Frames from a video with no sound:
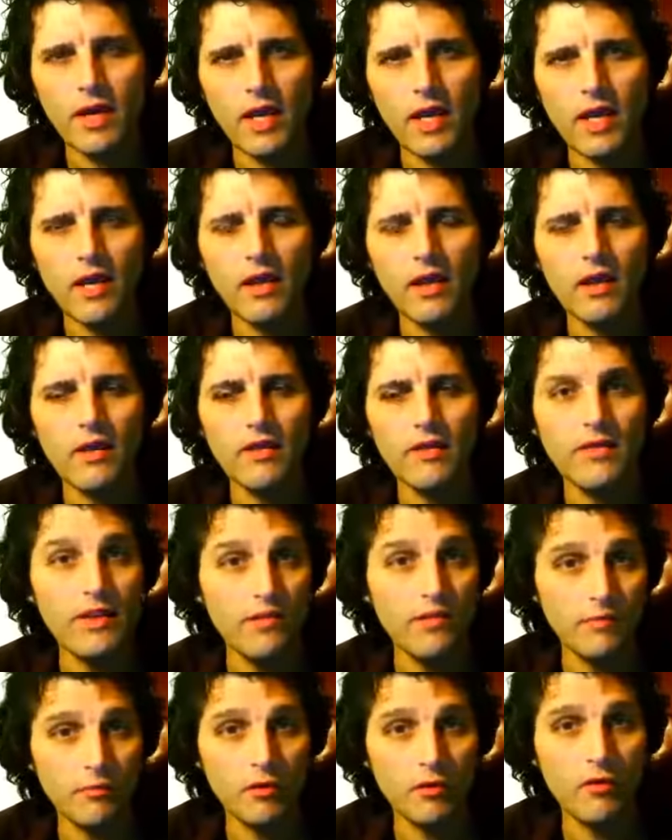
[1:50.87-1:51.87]
okay,
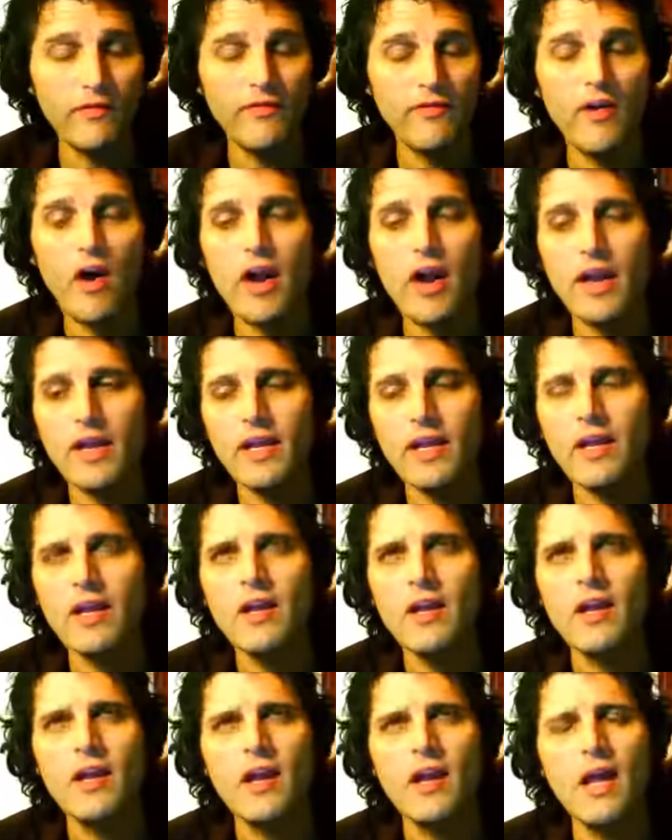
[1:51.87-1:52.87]
this
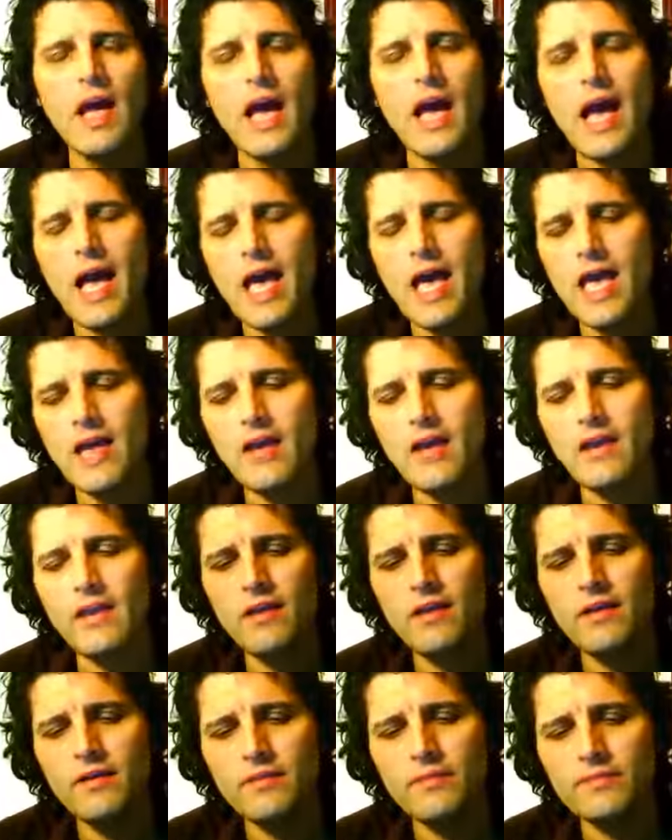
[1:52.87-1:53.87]
fine,
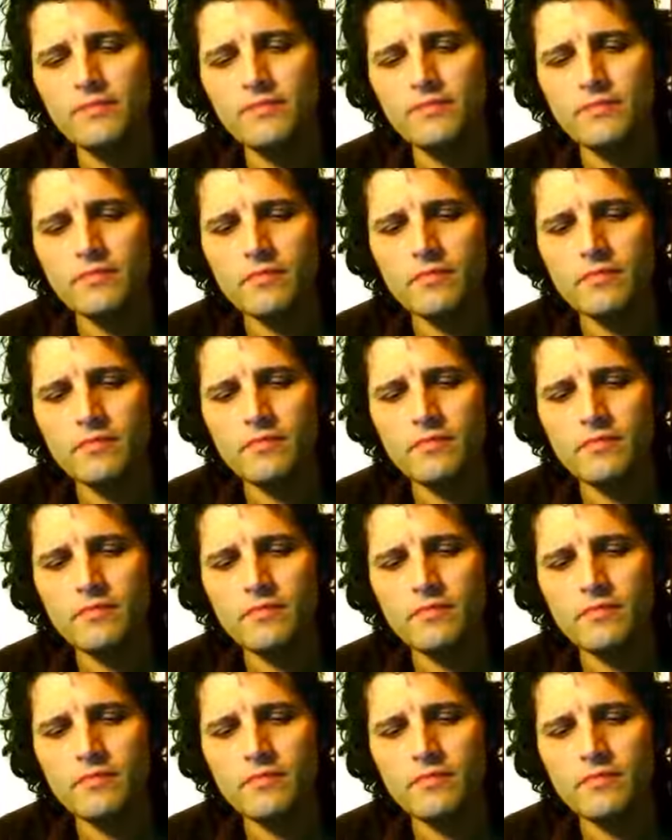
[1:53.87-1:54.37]
and